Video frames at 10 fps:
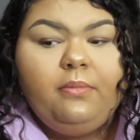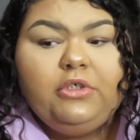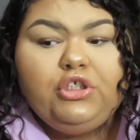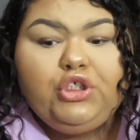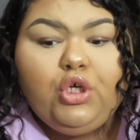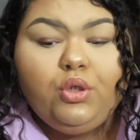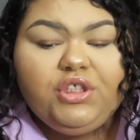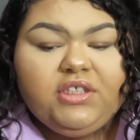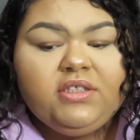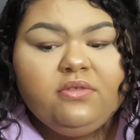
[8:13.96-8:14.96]
So
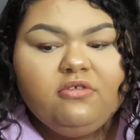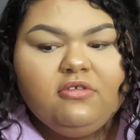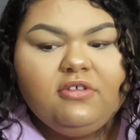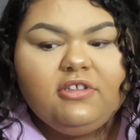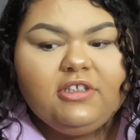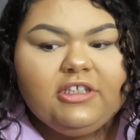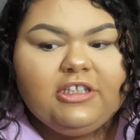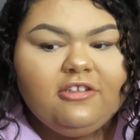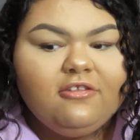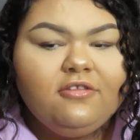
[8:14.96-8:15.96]
just
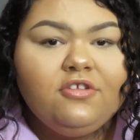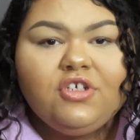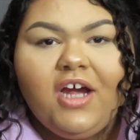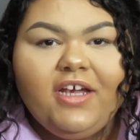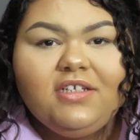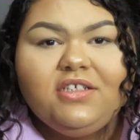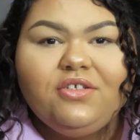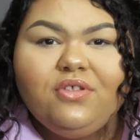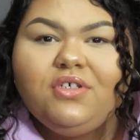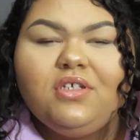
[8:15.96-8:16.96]
trying to
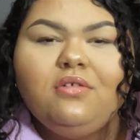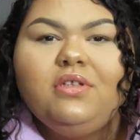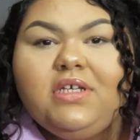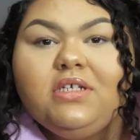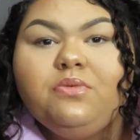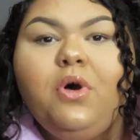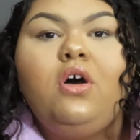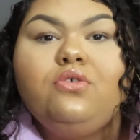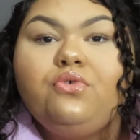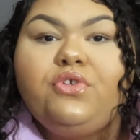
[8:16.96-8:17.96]
do those little things will
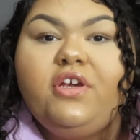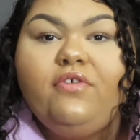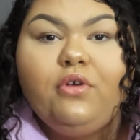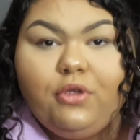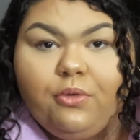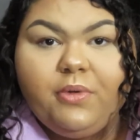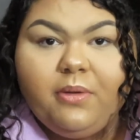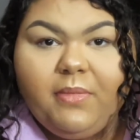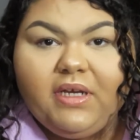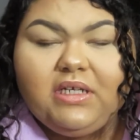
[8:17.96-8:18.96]
also save you a little bit of
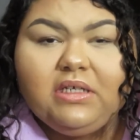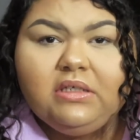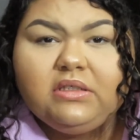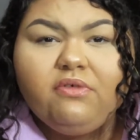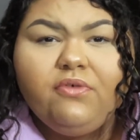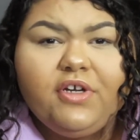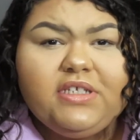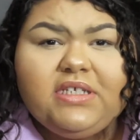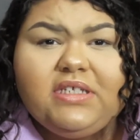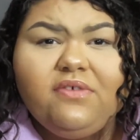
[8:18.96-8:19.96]
money. For
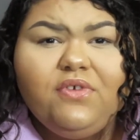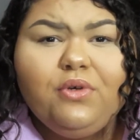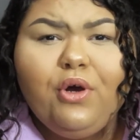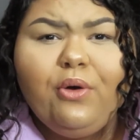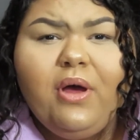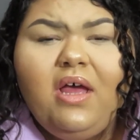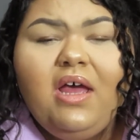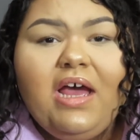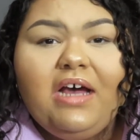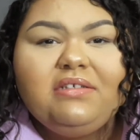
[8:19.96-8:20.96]
instance, if you go
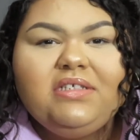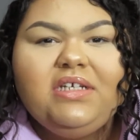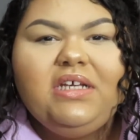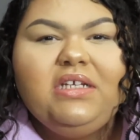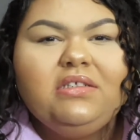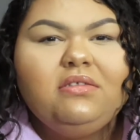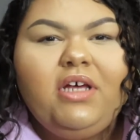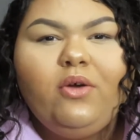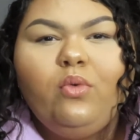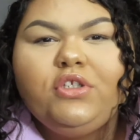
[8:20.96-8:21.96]
out to eat
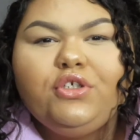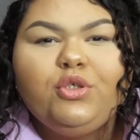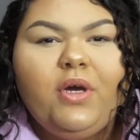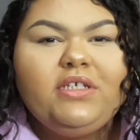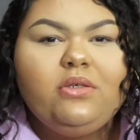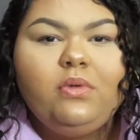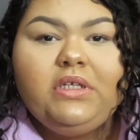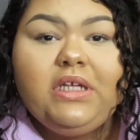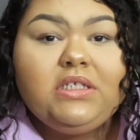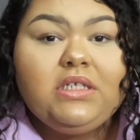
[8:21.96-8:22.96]
like once or twice a week,
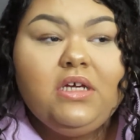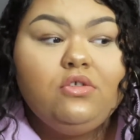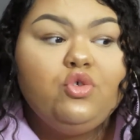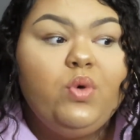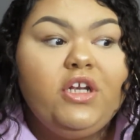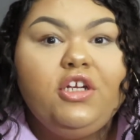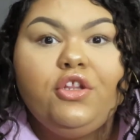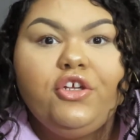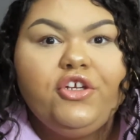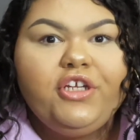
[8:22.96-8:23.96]
that's like $20 to
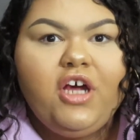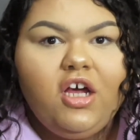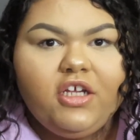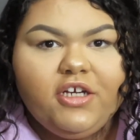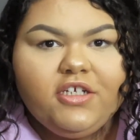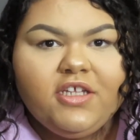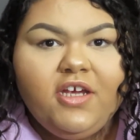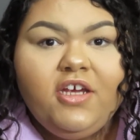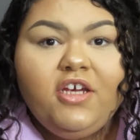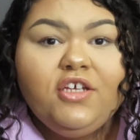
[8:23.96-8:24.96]
$30.
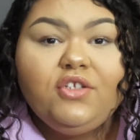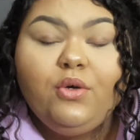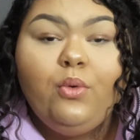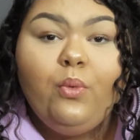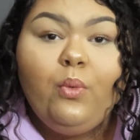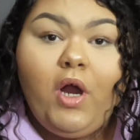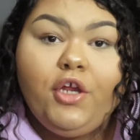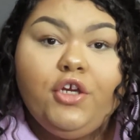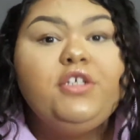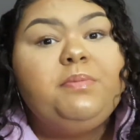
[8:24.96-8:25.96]
So while
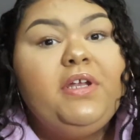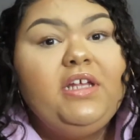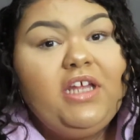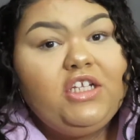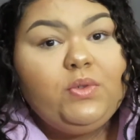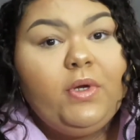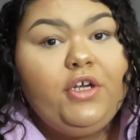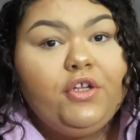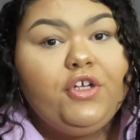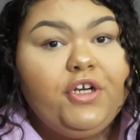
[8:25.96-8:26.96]
you're spending that $20
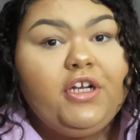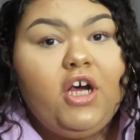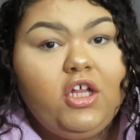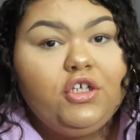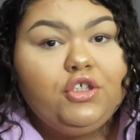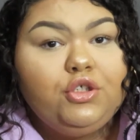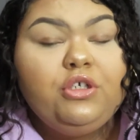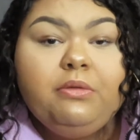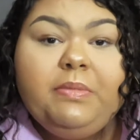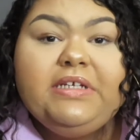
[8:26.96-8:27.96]
or $30, you
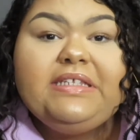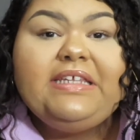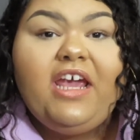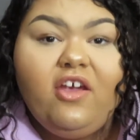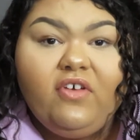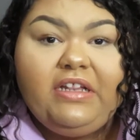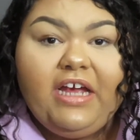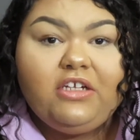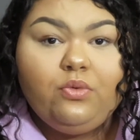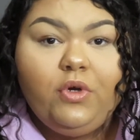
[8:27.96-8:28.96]
could be saving
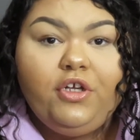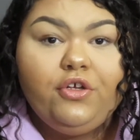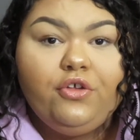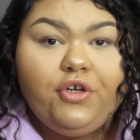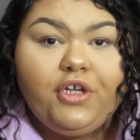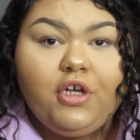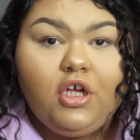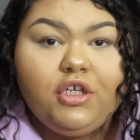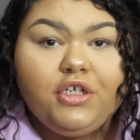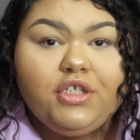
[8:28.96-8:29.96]
that $20 or
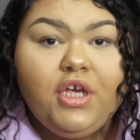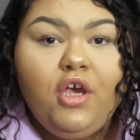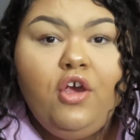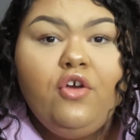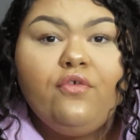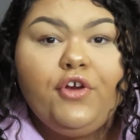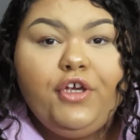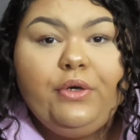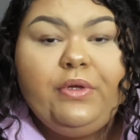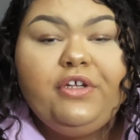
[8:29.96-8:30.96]
$30 for
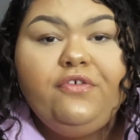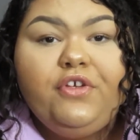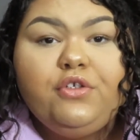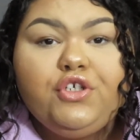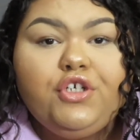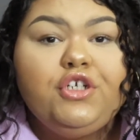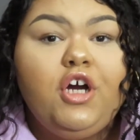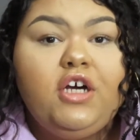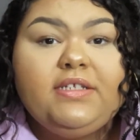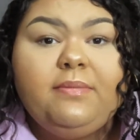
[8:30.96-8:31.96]
you in the future
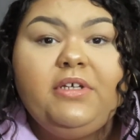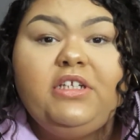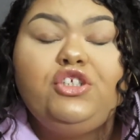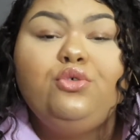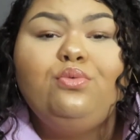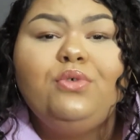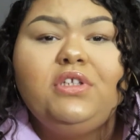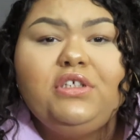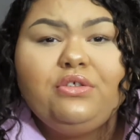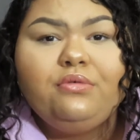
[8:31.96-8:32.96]
on something that you
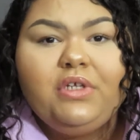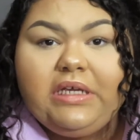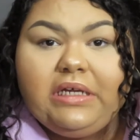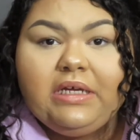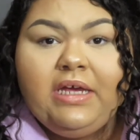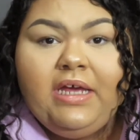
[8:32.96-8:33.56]
really do need.